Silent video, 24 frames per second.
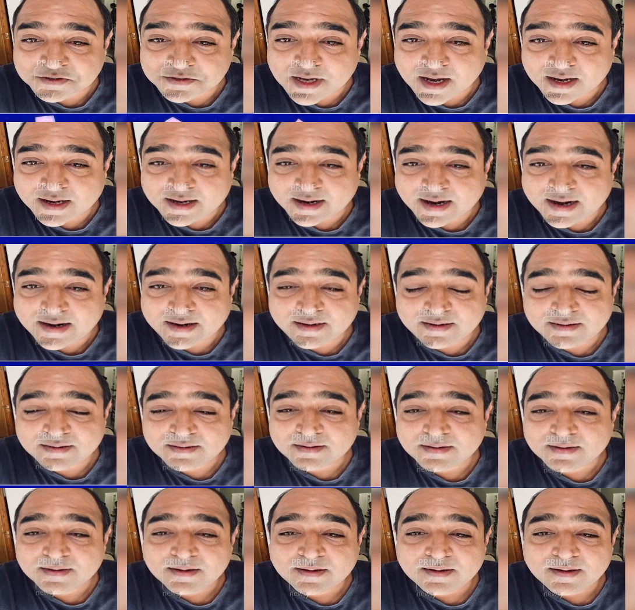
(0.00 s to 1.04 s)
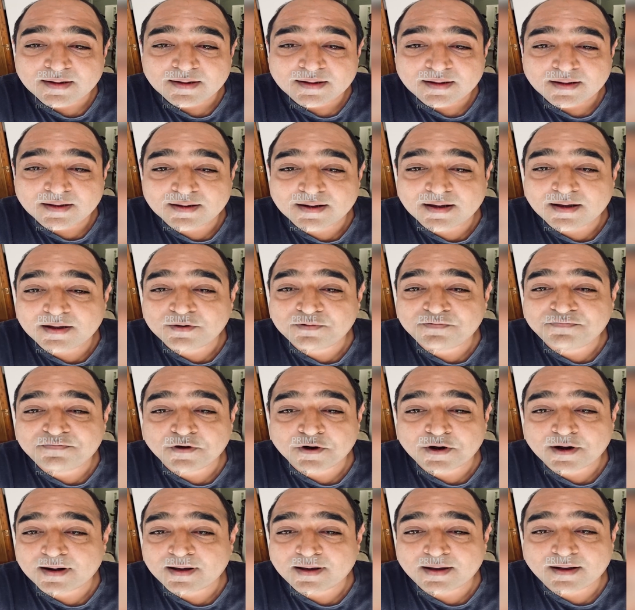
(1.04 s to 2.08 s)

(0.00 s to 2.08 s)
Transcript: Sudhakar Reddy garu for